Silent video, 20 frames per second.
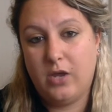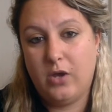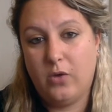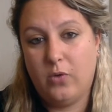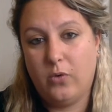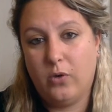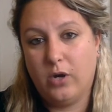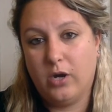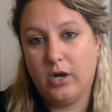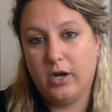
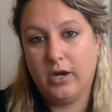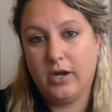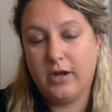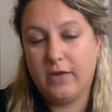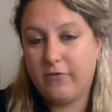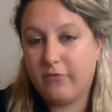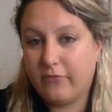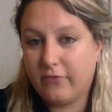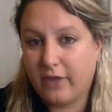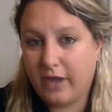Or
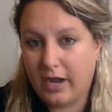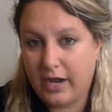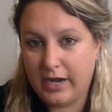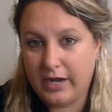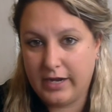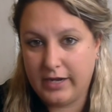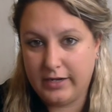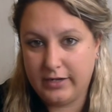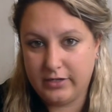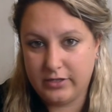if
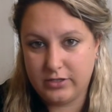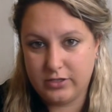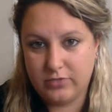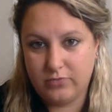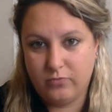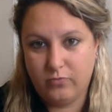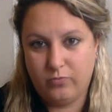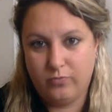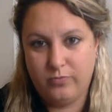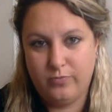I
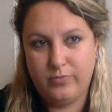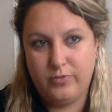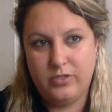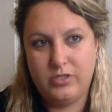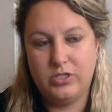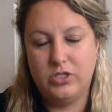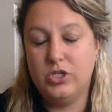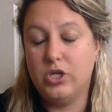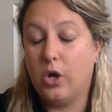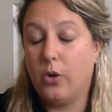
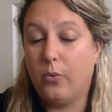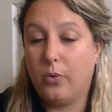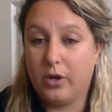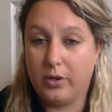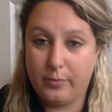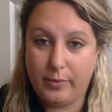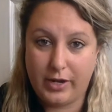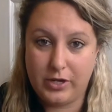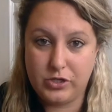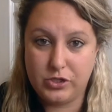don't want
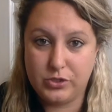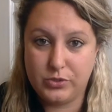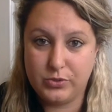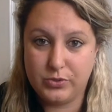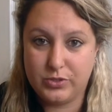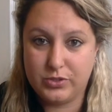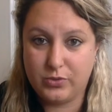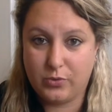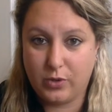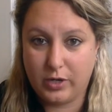to buy
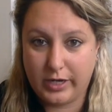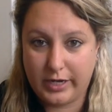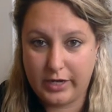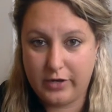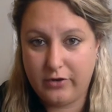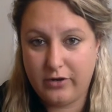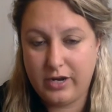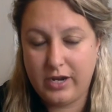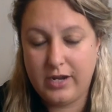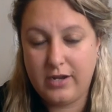juice or
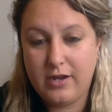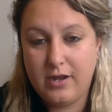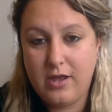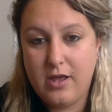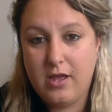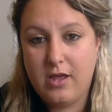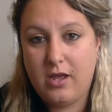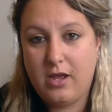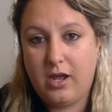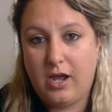Gatorade,
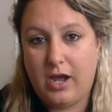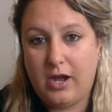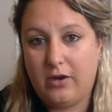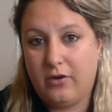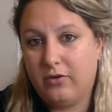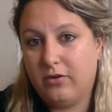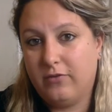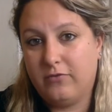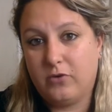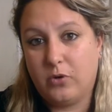
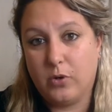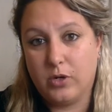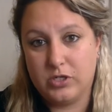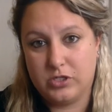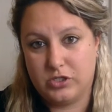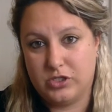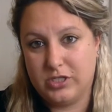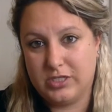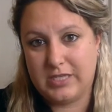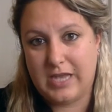I'll of
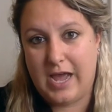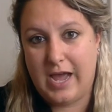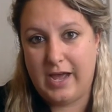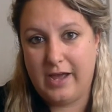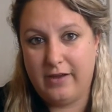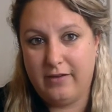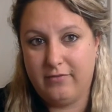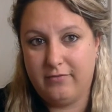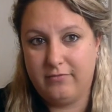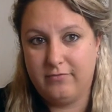course just
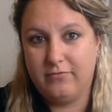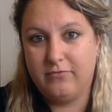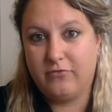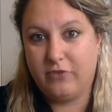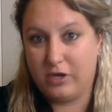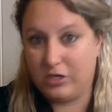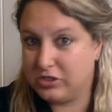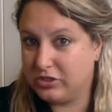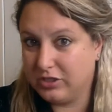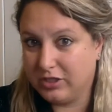add
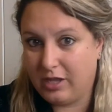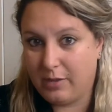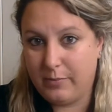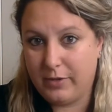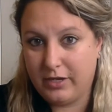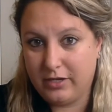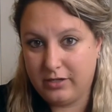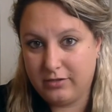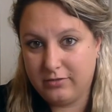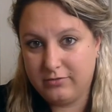fresh
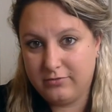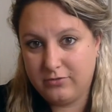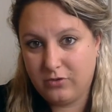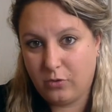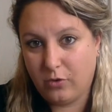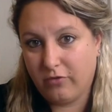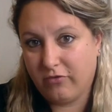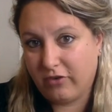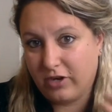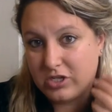lemon
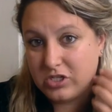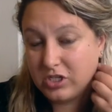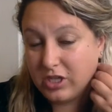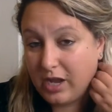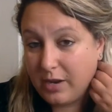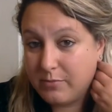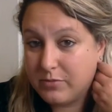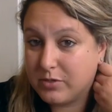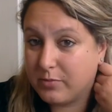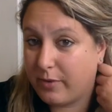or fresh
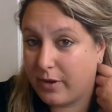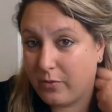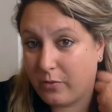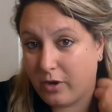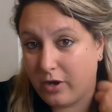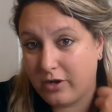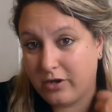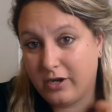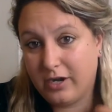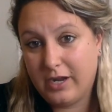lime to my
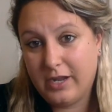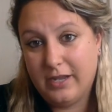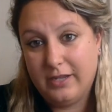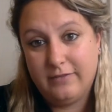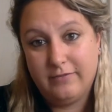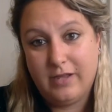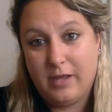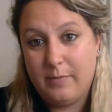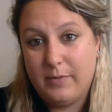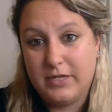water, and
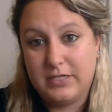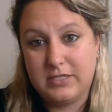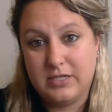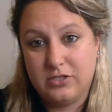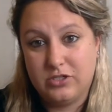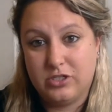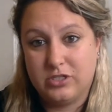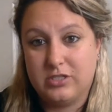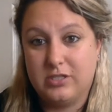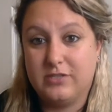that makes
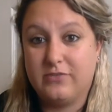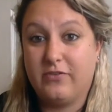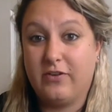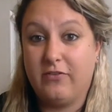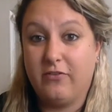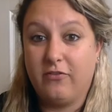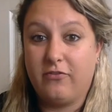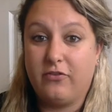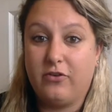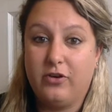it just as
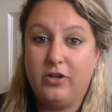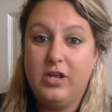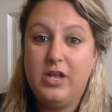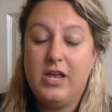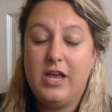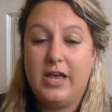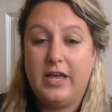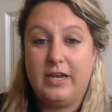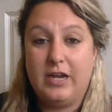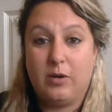flavorful
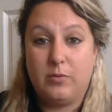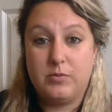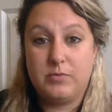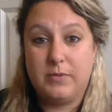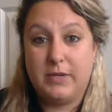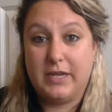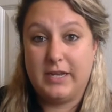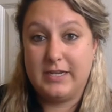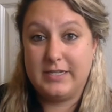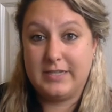and helps
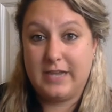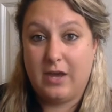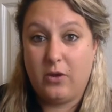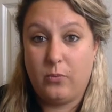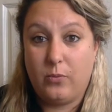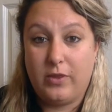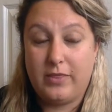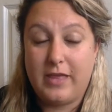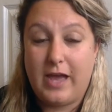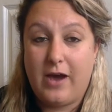me get it
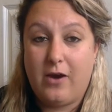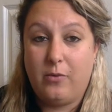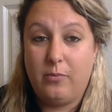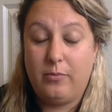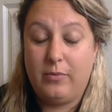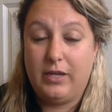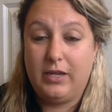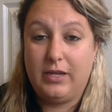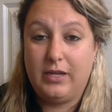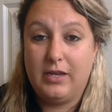down without
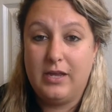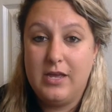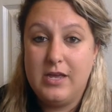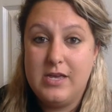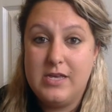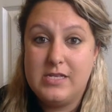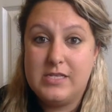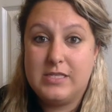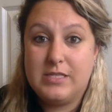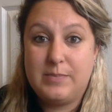me
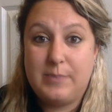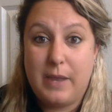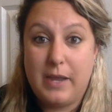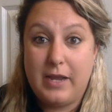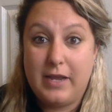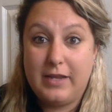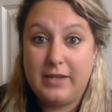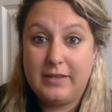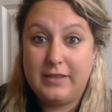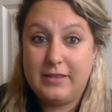
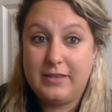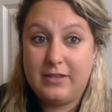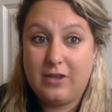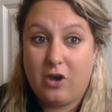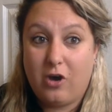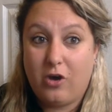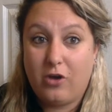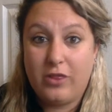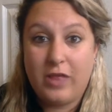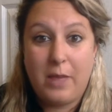spending
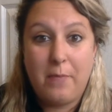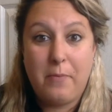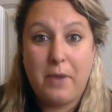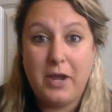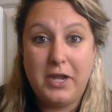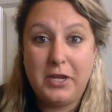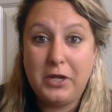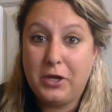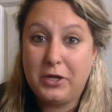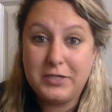all that
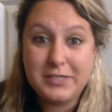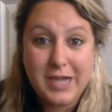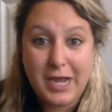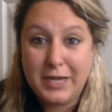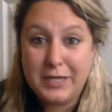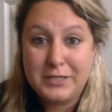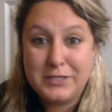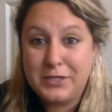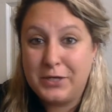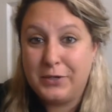money on
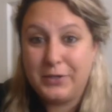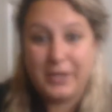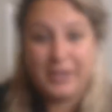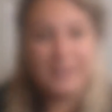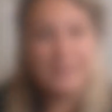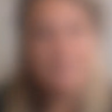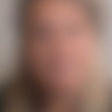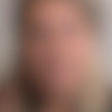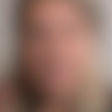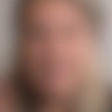diet soda.
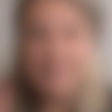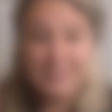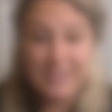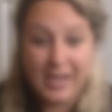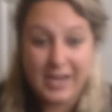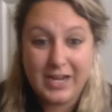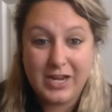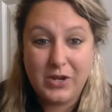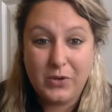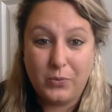So the
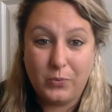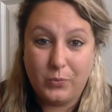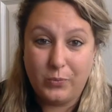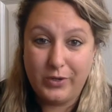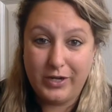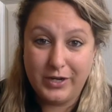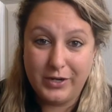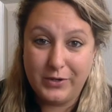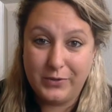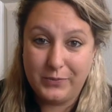second
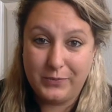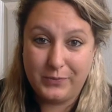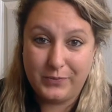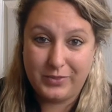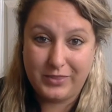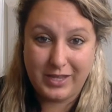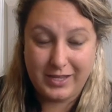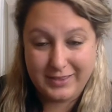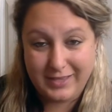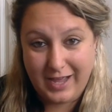weird
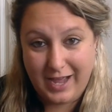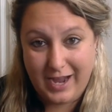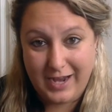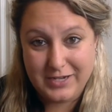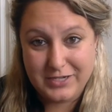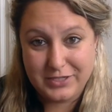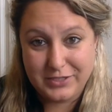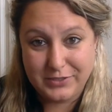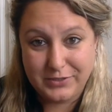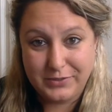thing that I
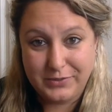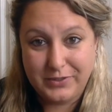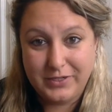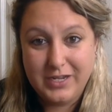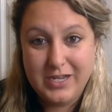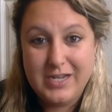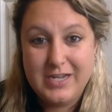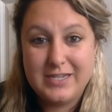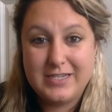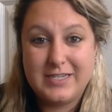do
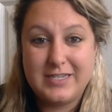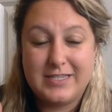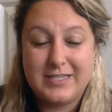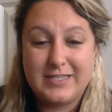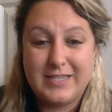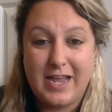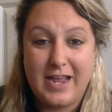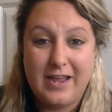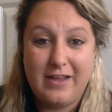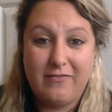to
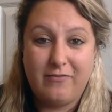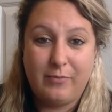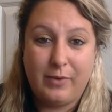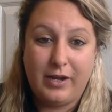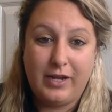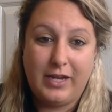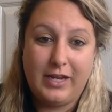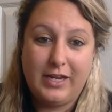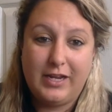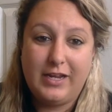save
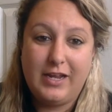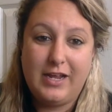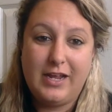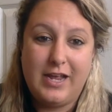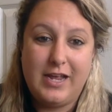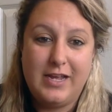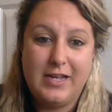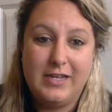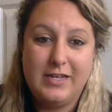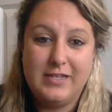money
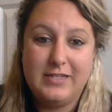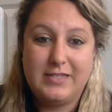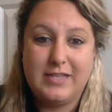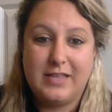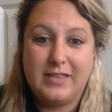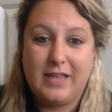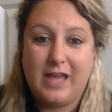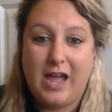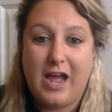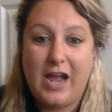is
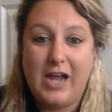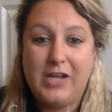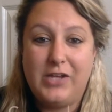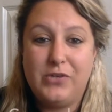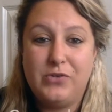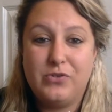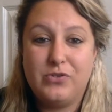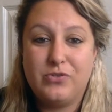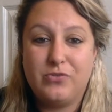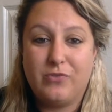that I
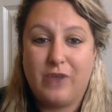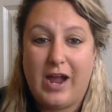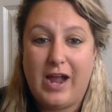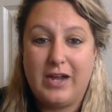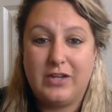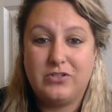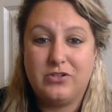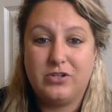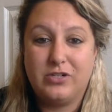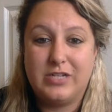use
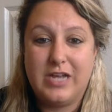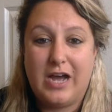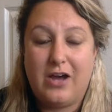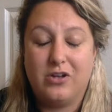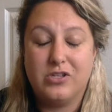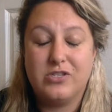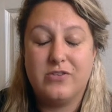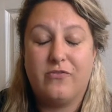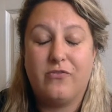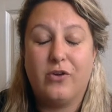rags or
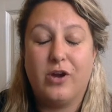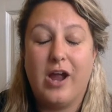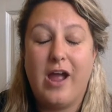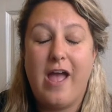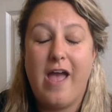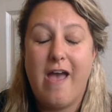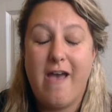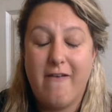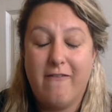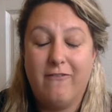towels for
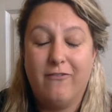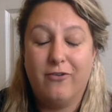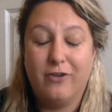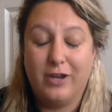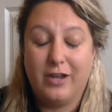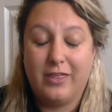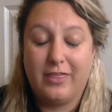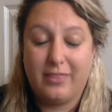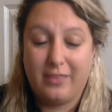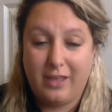
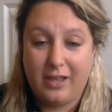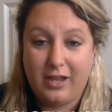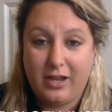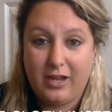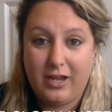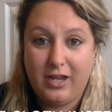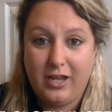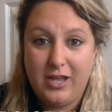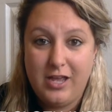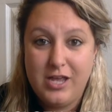everything.